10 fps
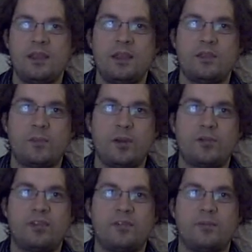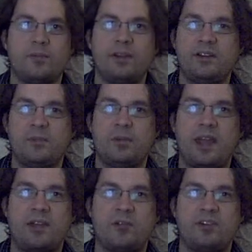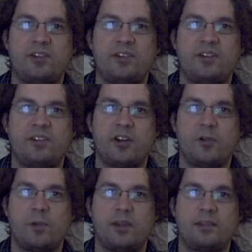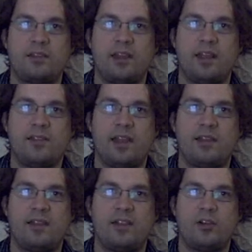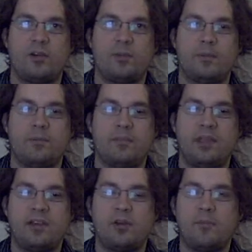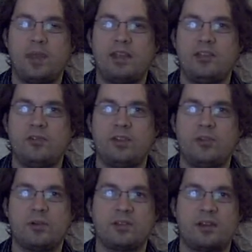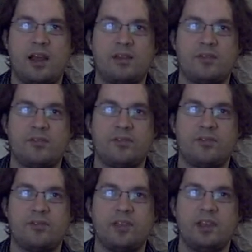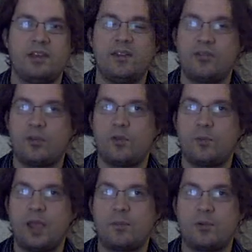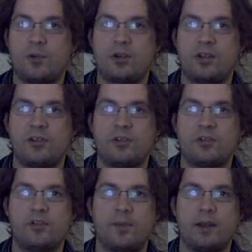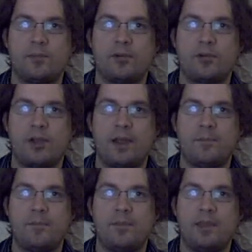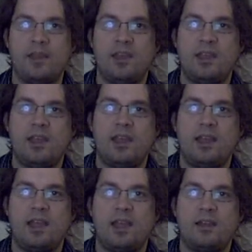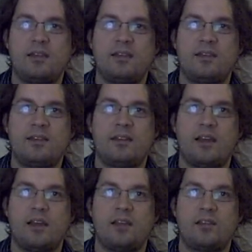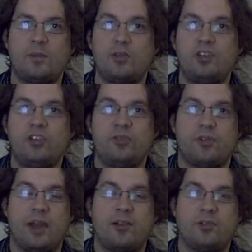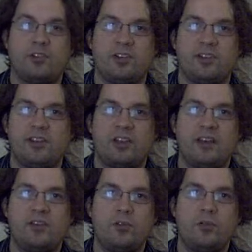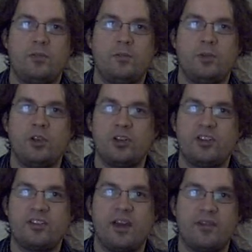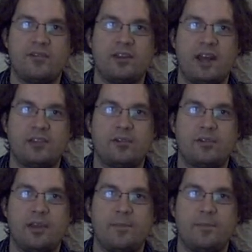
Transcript: They're both reasonable languages to start with, and that they're, they don't make you deal with a lot of difficult paperwork in order to write a program. And uh, they're both useful languages. You can do good stuff in either of them.